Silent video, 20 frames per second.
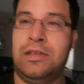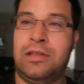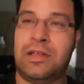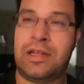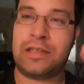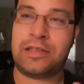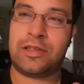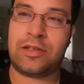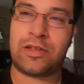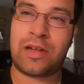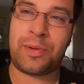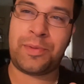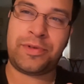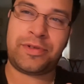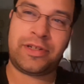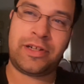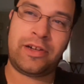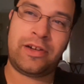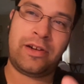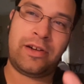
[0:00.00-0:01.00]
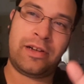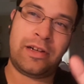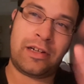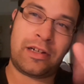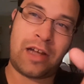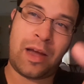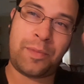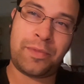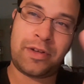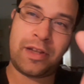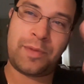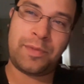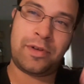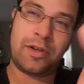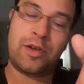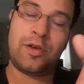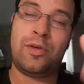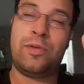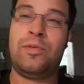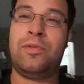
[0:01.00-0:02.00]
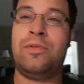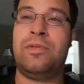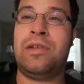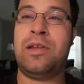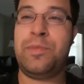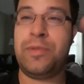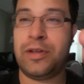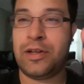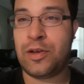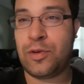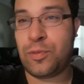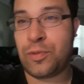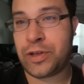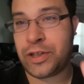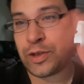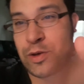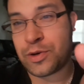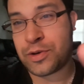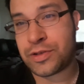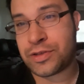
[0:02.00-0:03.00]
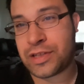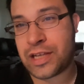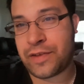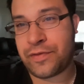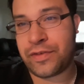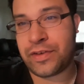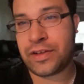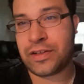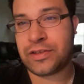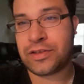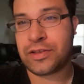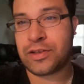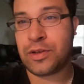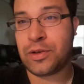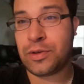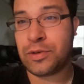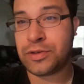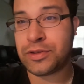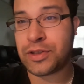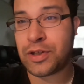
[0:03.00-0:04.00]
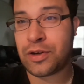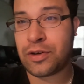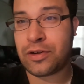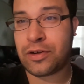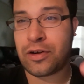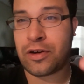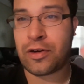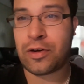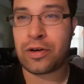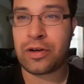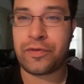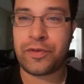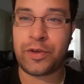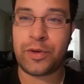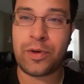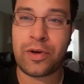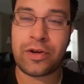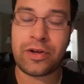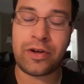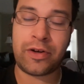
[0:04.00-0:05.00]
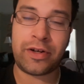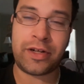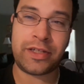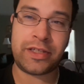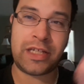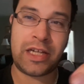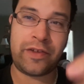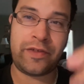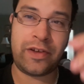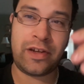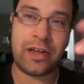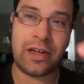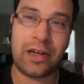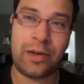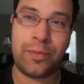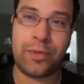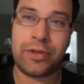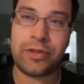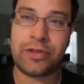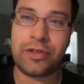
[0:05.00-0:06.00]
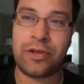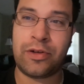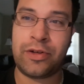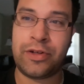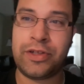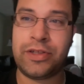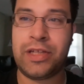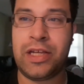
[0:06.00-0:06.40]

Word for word: Like, subscribe, and share. Comment down below. Let me know what your savings goals are, or if you are already saving, how much are you